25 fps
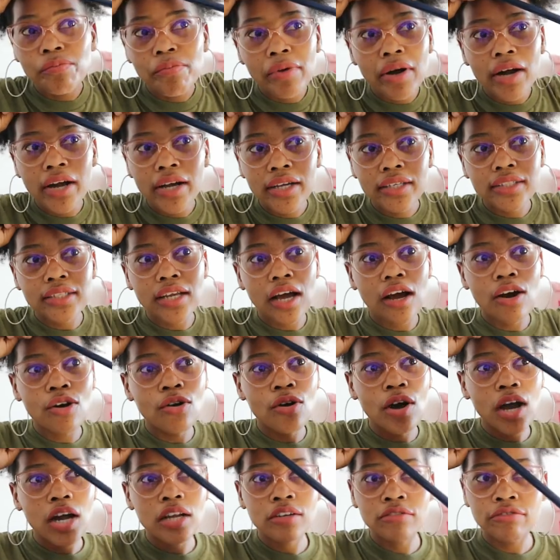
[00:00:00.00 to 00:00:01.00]
but
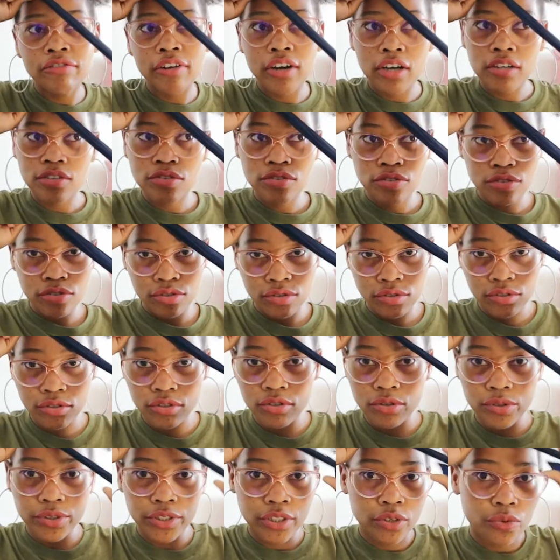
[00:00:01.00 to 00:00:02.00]
i'll advise you to
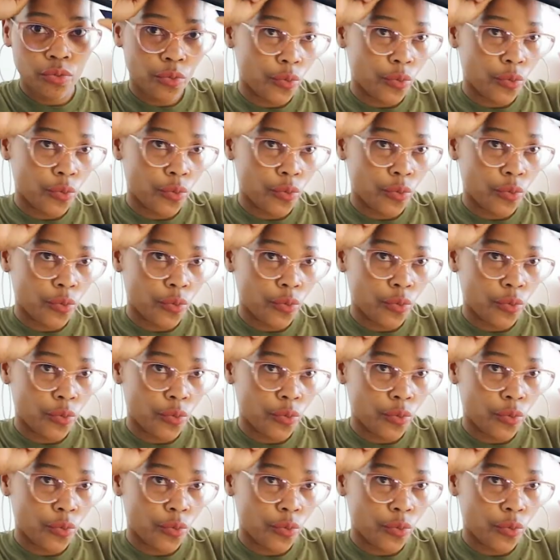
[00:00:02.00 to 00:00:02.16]
do it